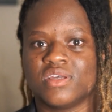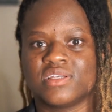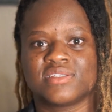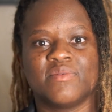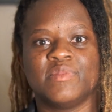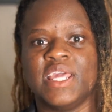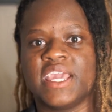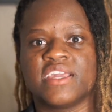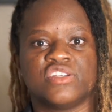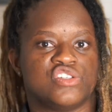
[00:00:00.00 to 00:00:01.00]
some
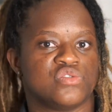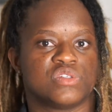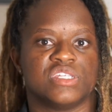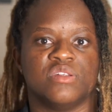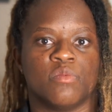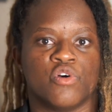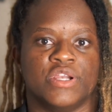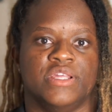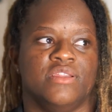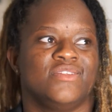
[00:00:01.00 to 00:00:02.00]
naked juice in the
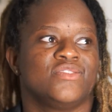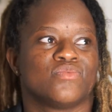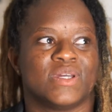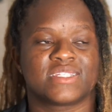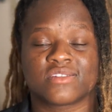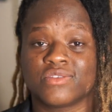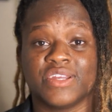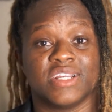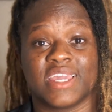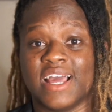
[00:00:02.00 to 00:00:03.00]
morning. You just wasted
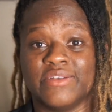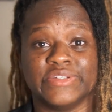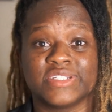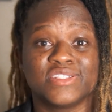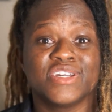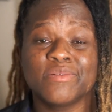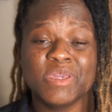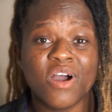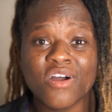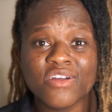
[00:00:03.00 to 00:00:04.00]
300 calories because you're going to be
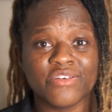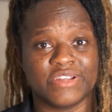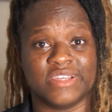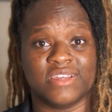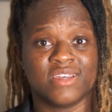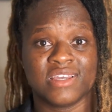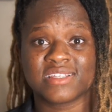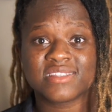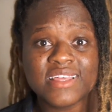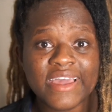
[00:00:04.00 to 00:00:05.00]
hungry
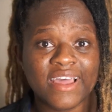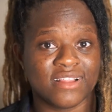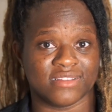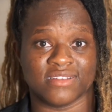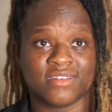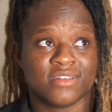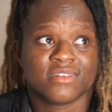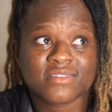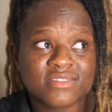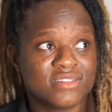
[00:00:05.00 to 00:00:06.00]
still.
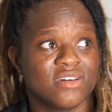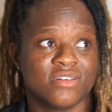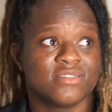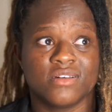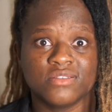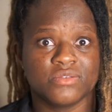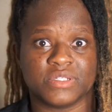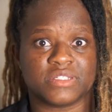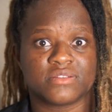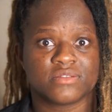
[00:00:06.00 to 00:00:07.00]
So don't do
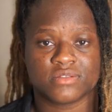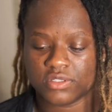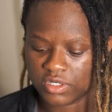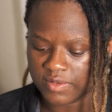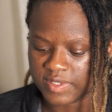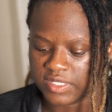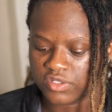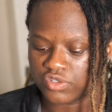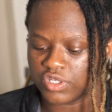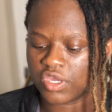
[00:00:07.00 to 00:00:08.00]
it. You know what I'm saying?
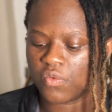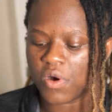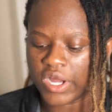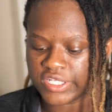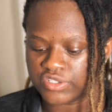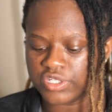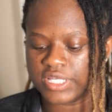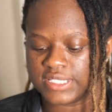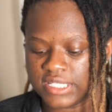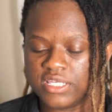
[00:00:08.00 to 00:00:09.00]
Just drink your water, drink
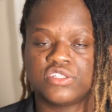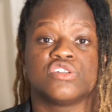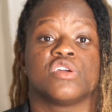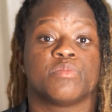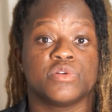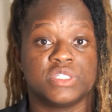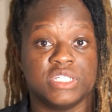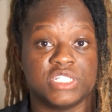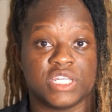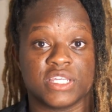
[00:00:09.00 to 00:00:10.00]
your tea, drink your
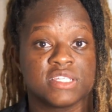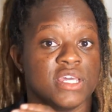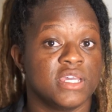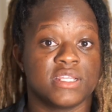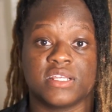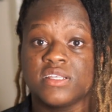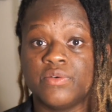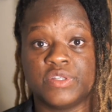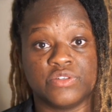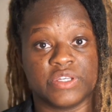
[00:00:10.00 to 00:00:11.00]
protein shake. That's all
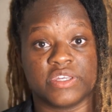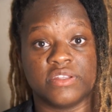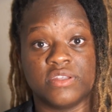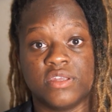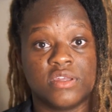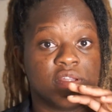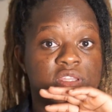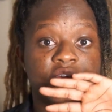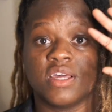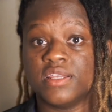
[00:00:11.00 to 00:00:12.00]
we drinking.
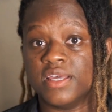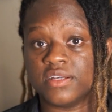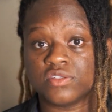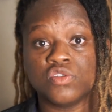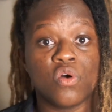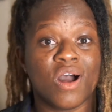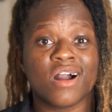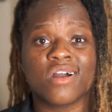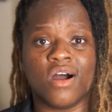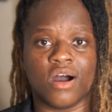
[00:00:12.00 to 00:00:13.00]
Nothing else. No
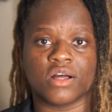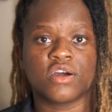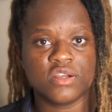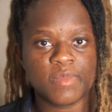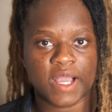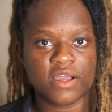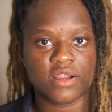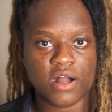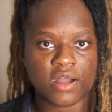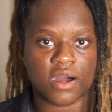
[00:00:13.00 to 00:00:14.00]
alcohol. Cut back on
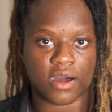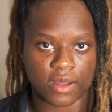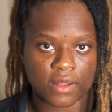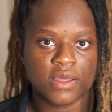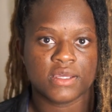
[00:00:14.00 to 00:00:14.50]
alcohol.